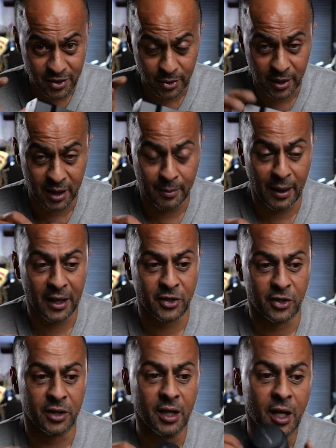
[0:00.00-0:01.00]
as you can
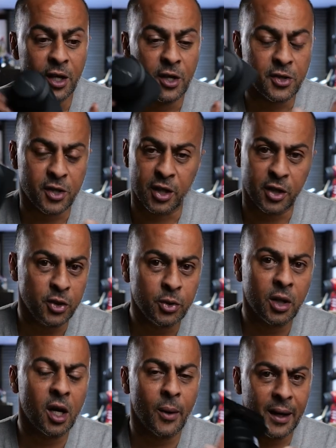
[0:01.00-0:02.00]
imagine, so that you
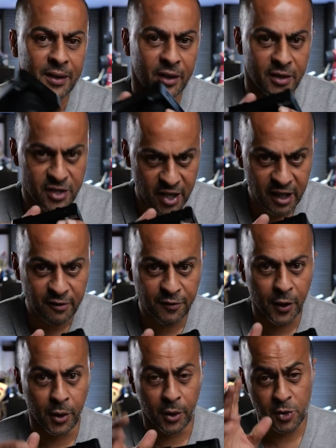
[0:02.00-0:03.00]
could go out there and take
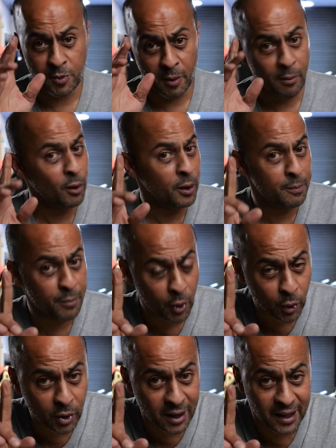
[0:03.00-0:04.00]
photos, but more
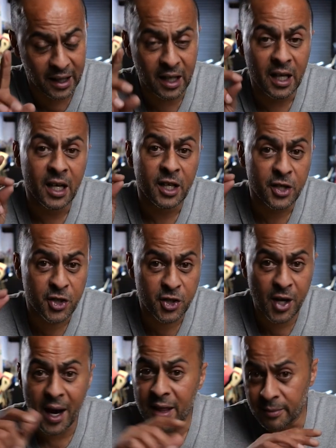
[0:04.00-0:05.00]
importantly,
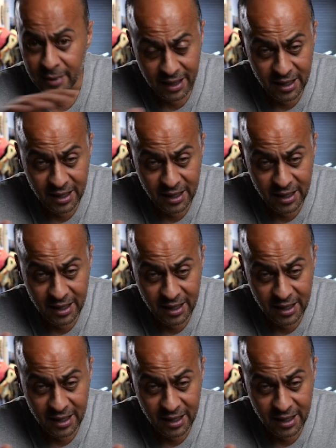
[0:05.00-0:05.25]
share them